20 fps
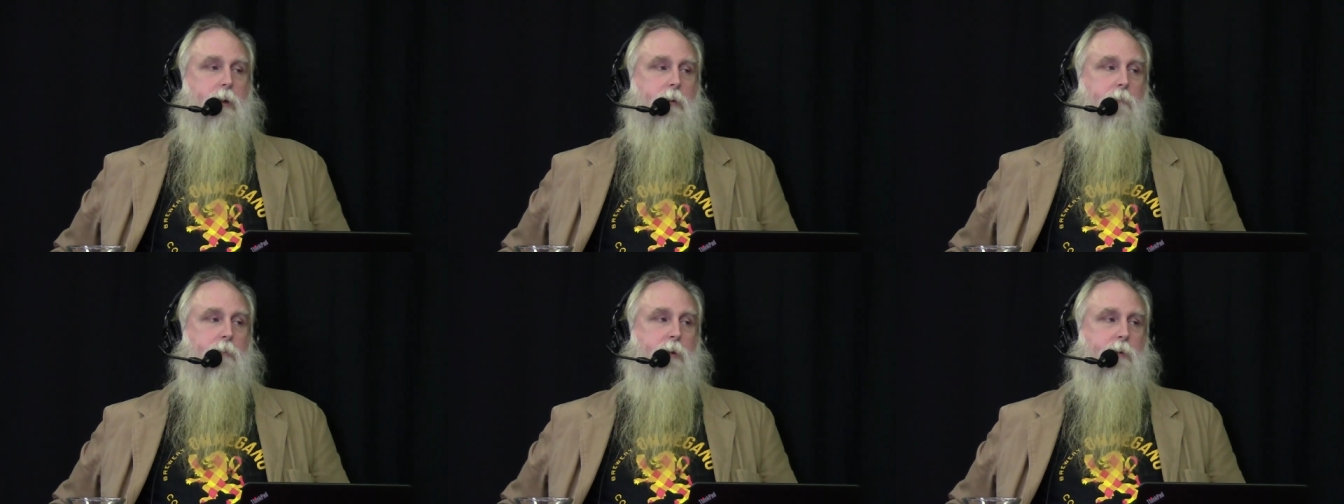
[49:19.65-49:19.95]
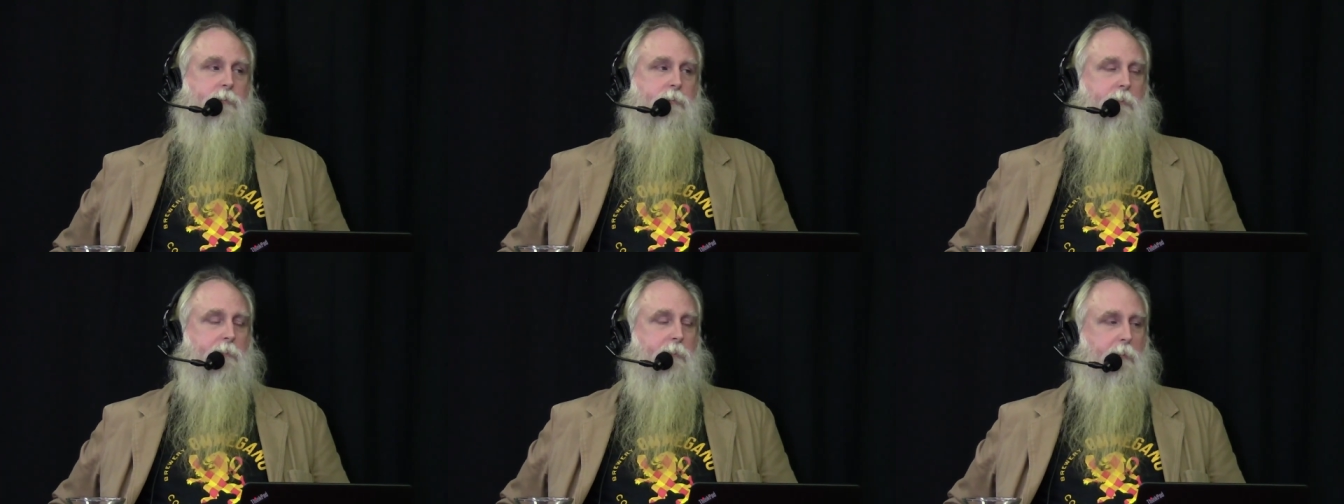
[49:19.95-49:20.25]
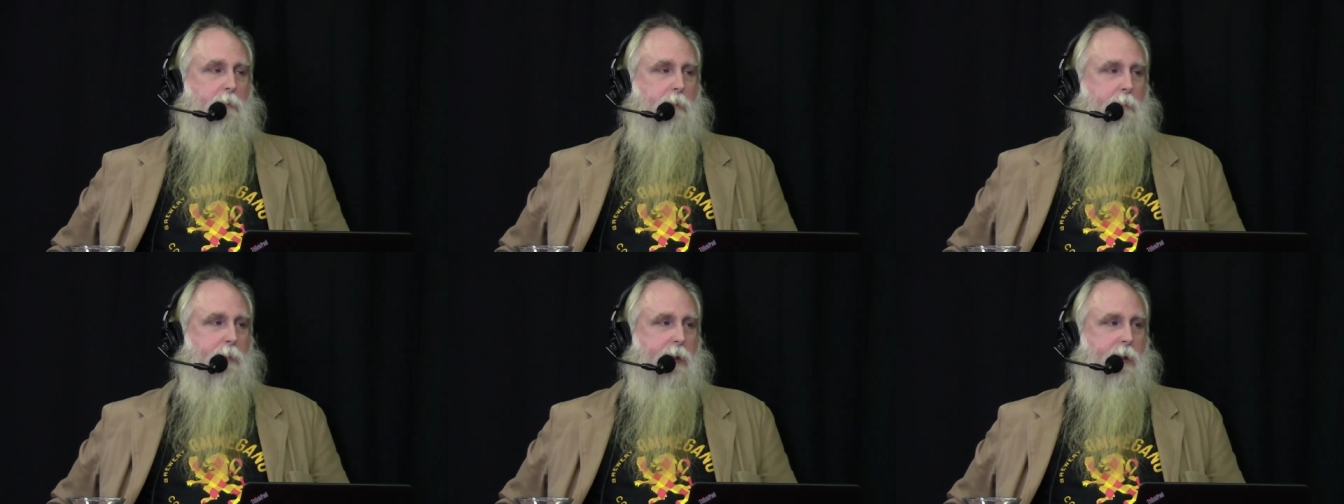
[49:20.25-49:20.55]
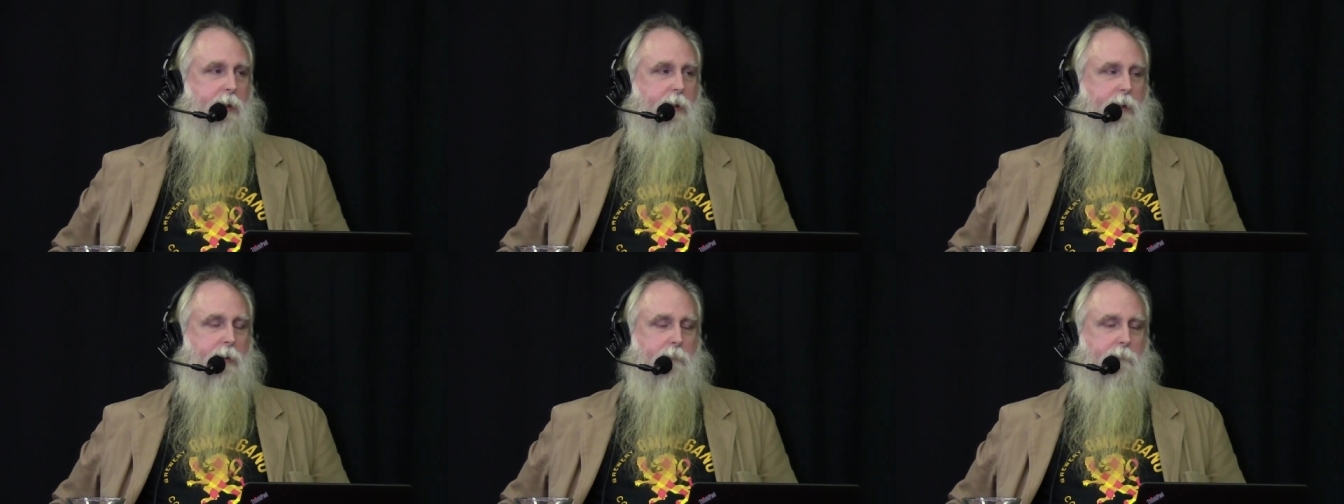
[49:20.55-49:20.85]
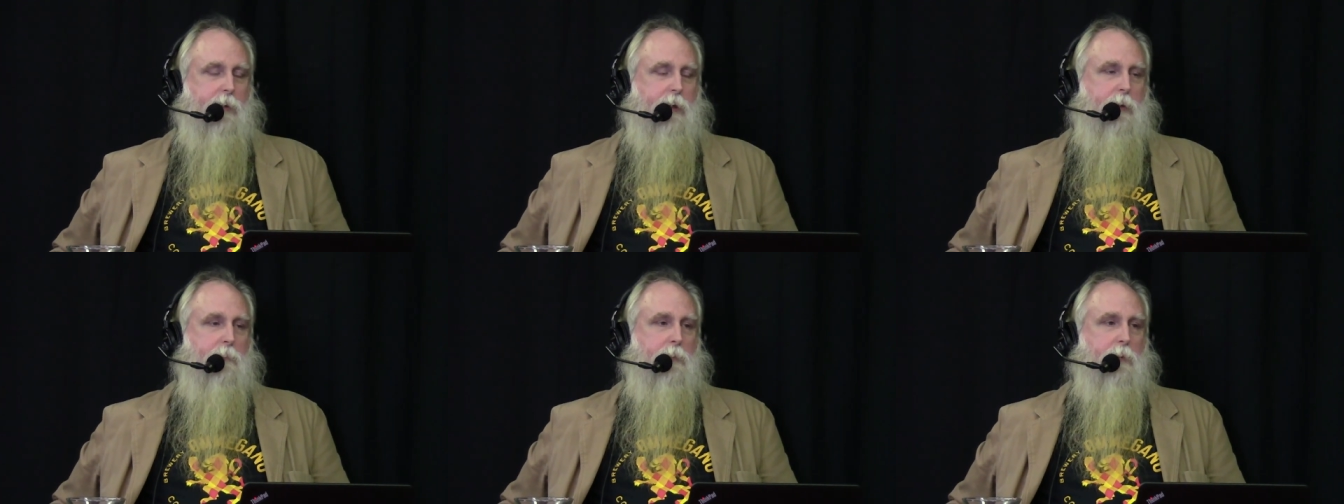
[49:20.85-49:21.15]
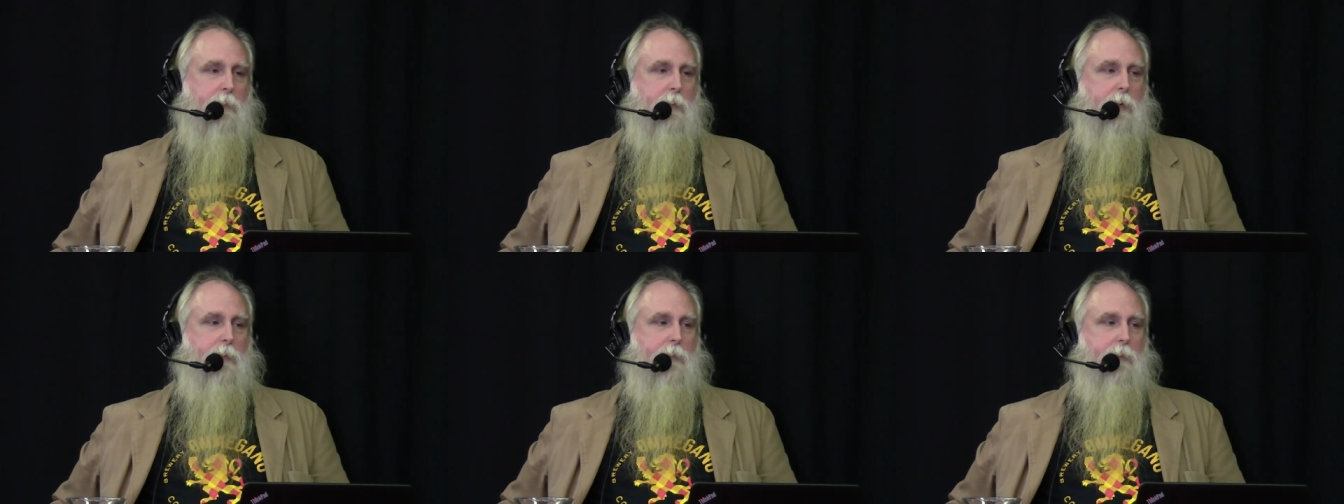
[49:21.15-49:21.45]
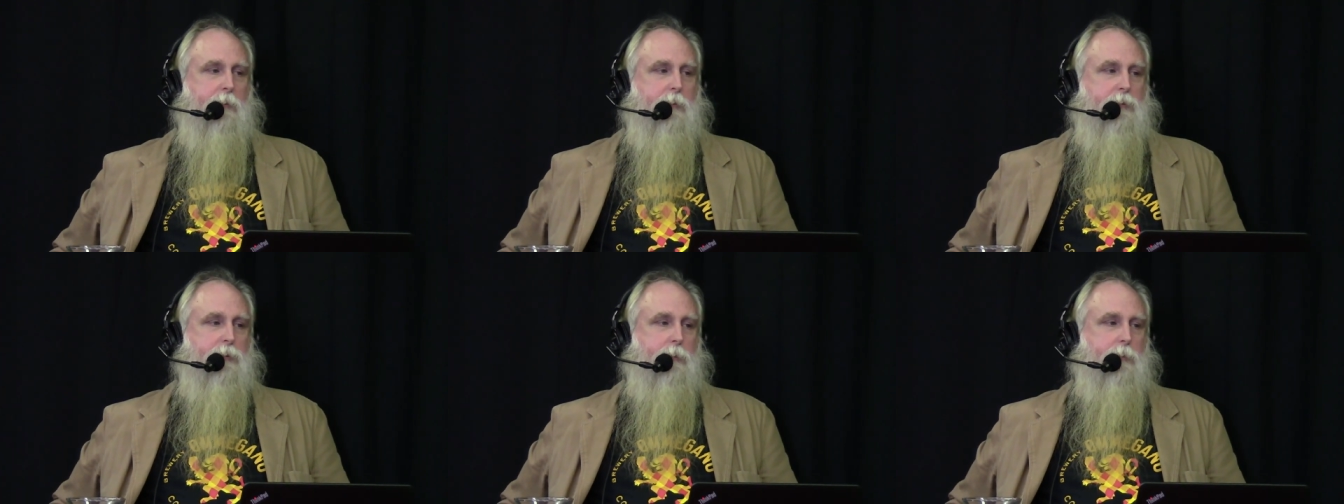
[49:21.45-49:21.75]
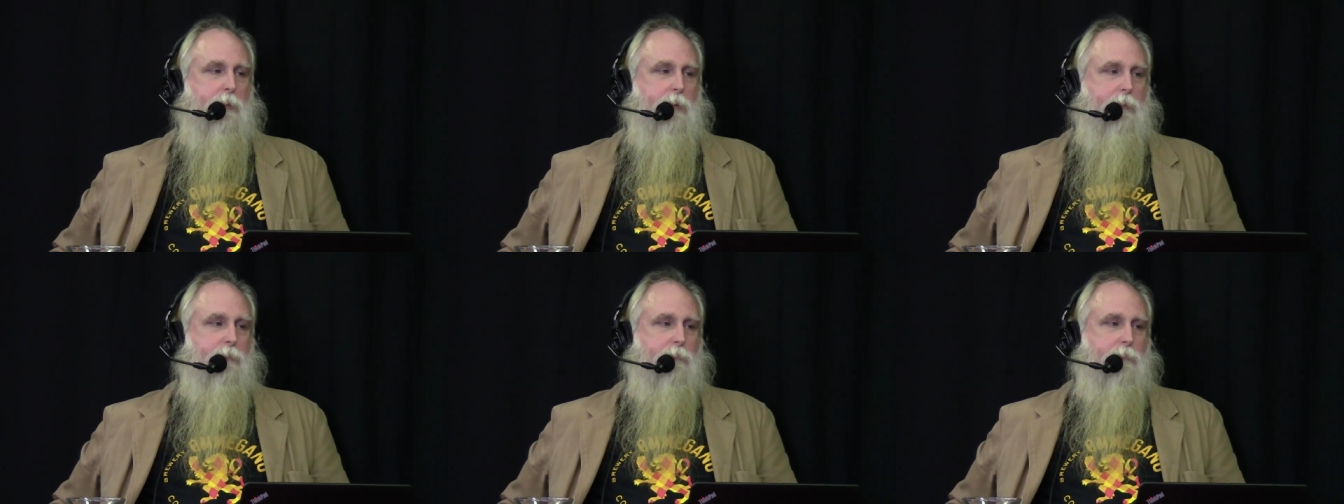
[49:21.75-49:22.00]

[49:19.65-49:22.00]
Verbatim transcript: of us have ever been in an environment where we were totally